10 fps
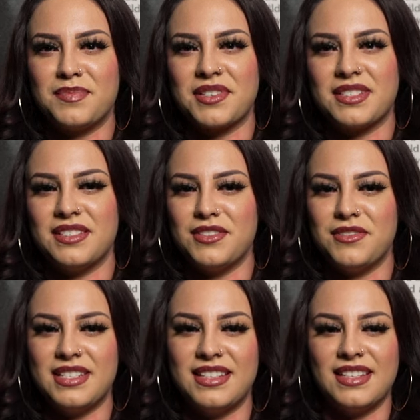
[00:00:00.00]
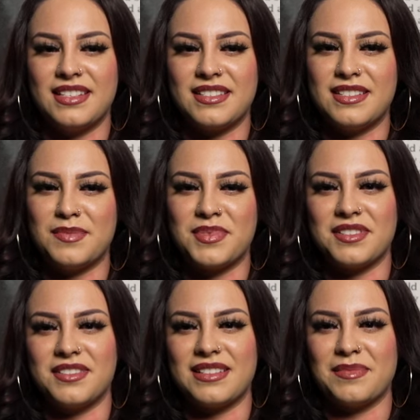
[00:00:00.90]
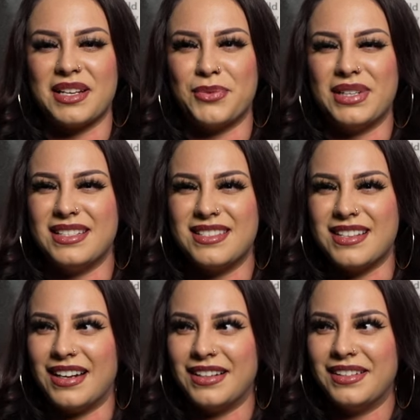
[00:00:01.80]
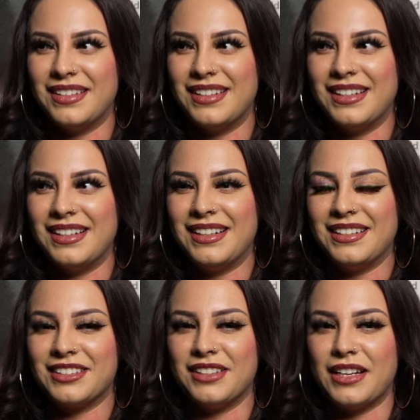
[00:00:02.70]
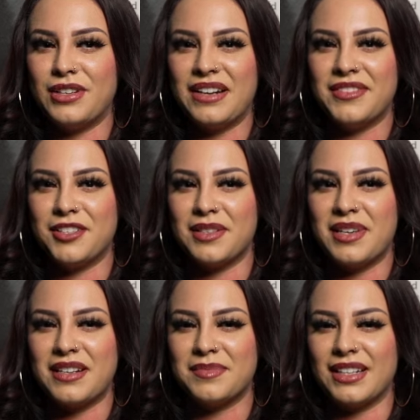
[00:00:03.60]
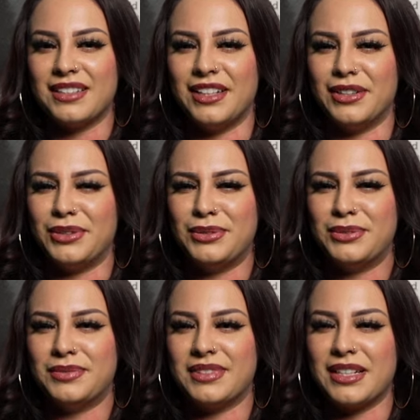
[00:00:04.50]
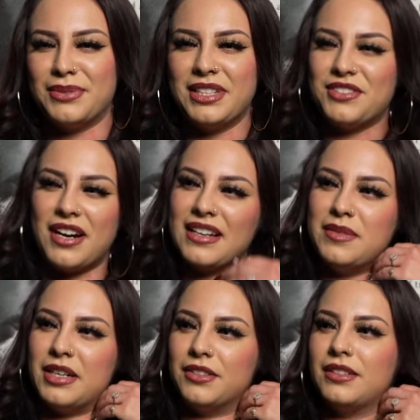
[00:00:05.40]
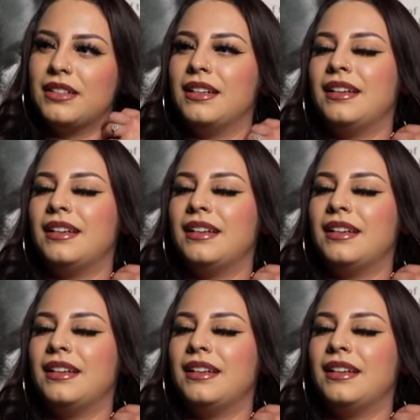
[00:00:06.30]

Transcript: person's using this. This person's, I'm like, what is that? They're like, you haven't heard about it? I'm like, no. Like, what are you talking about?